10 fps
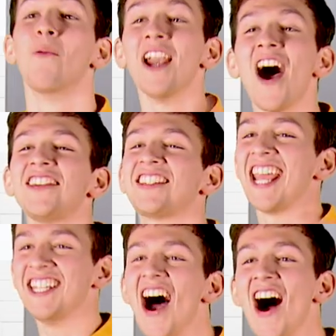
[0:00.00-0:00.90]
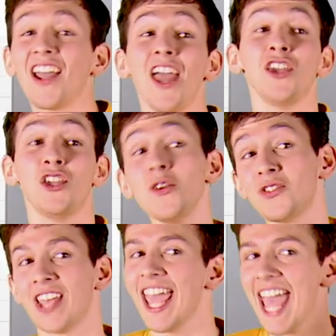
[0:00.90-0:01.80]
When I say nug, you
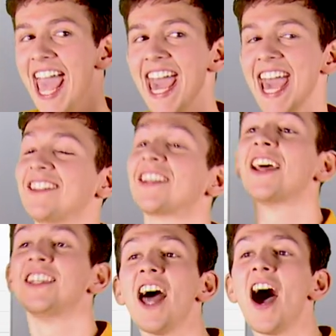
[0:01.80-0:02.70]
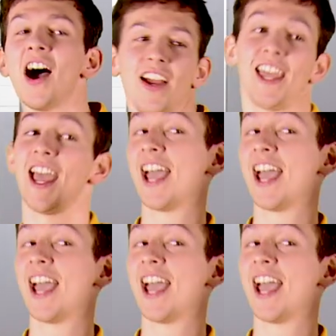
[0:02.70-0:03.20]
say it. Nug.